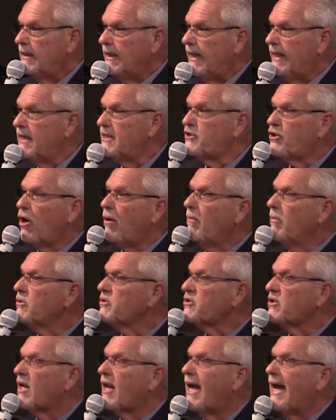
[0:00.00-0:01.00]
And it's
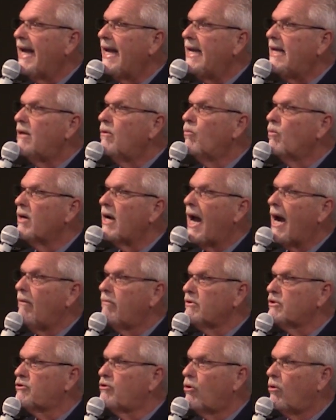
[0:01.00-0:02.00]
almost like when I
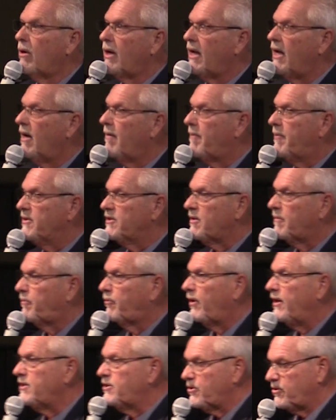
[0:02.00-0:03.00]
was growing up as a
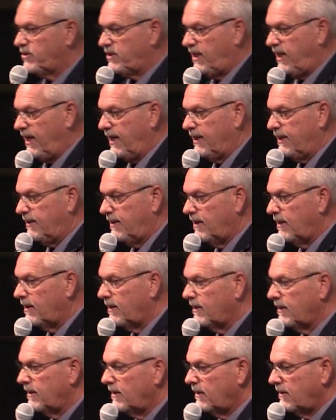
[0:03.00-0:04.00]
preacher's kid,
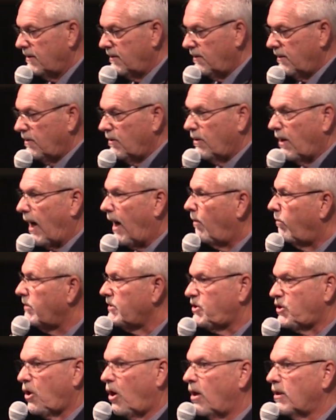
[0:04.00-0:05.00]
I
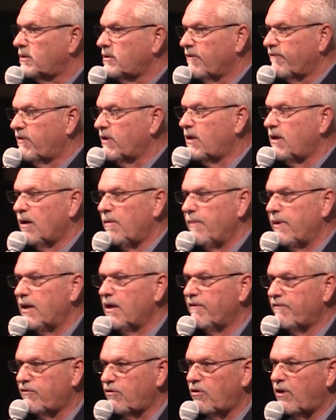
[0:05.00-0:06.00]
was taught of the coming
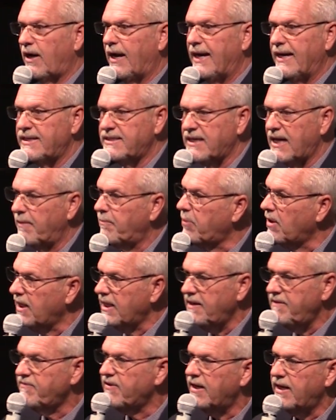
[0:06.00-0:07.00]
of Christ. I
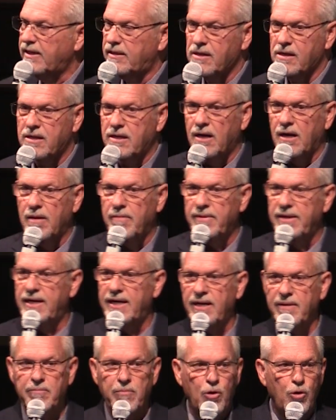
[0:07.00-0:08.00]
believed that He could come at
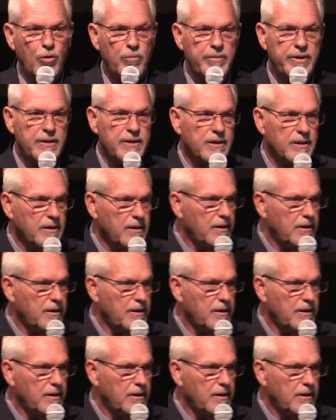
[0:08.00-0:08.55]
any moment.